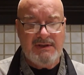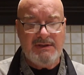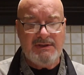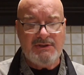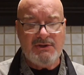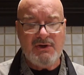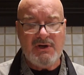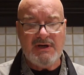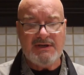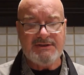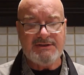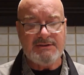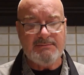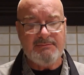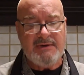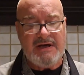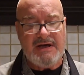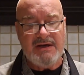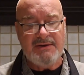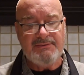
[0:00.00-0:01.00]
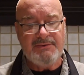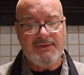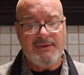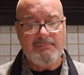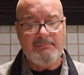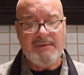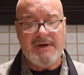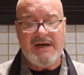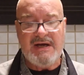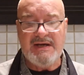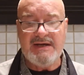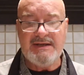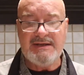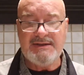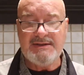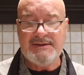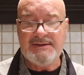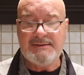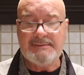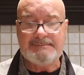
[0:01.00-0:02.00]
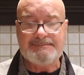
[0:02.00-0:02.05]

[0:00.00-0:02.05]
talks about the mind.